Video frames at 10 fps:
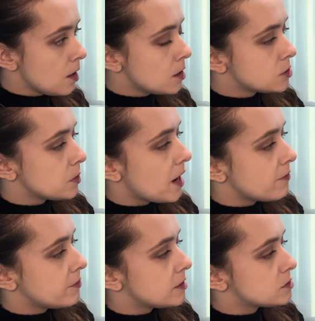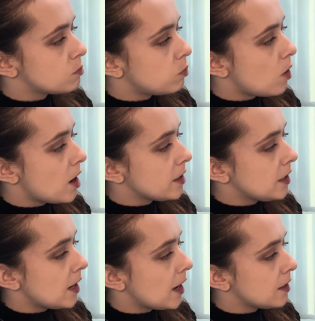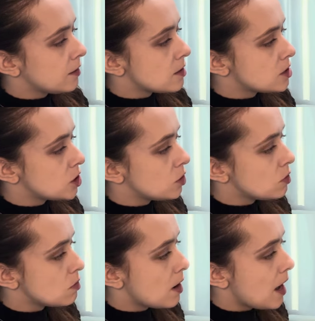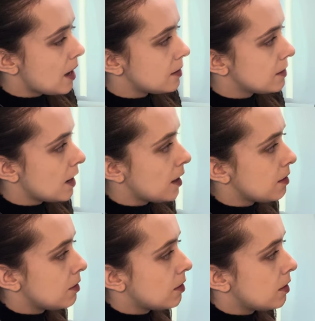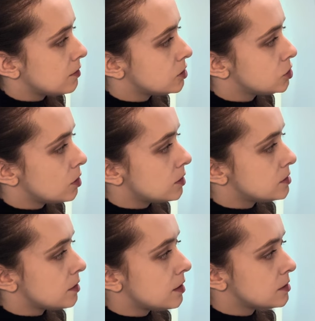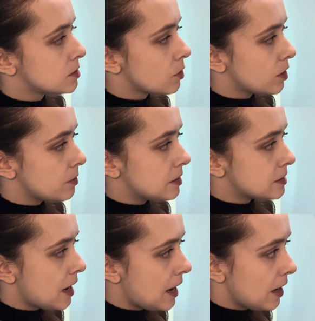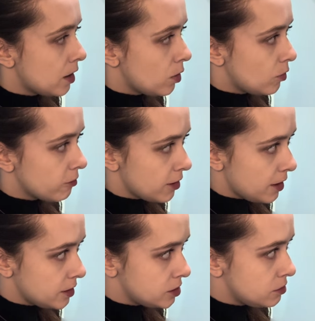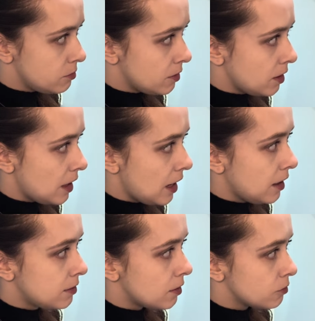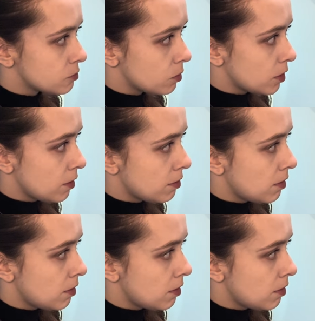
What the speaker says: So we have this 1 E and a 2 and a. Did you notice that this is going to be tied over into an 8th note's worth?